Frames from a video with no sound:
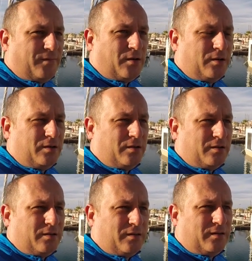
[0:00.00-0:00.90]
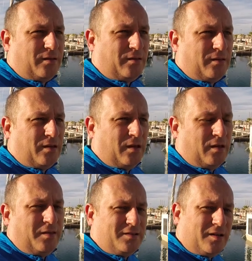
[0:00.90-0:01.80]
find
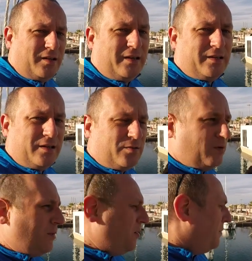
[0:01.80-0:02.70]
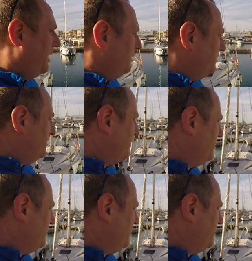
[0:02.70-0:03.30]
things like this it's all about balance